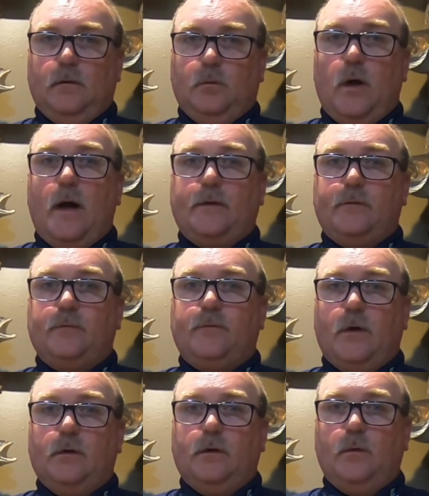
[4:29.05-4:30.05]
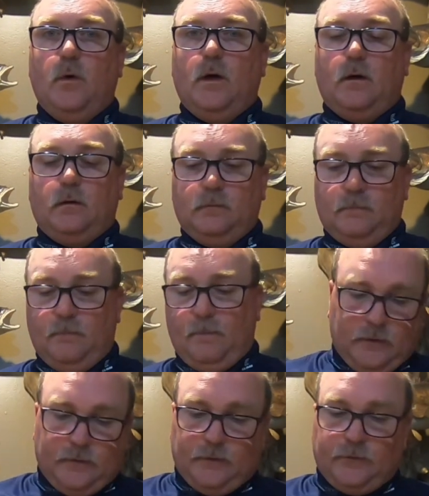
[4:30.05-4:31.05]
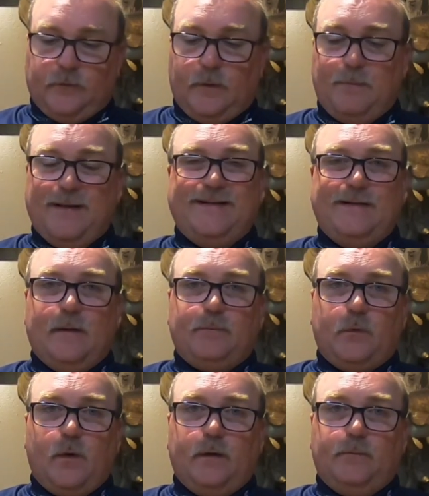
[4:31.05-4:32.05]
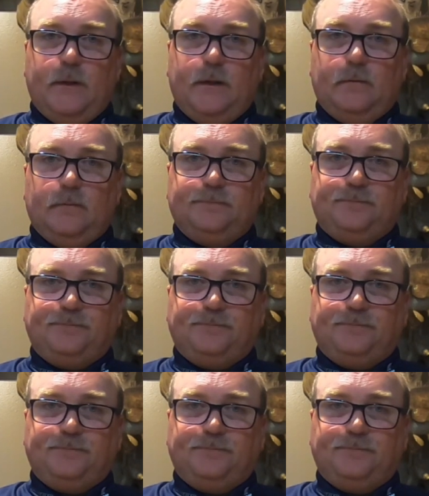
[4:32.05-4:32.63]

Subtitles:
rocks fairly well. This is a mid-depth crankbait.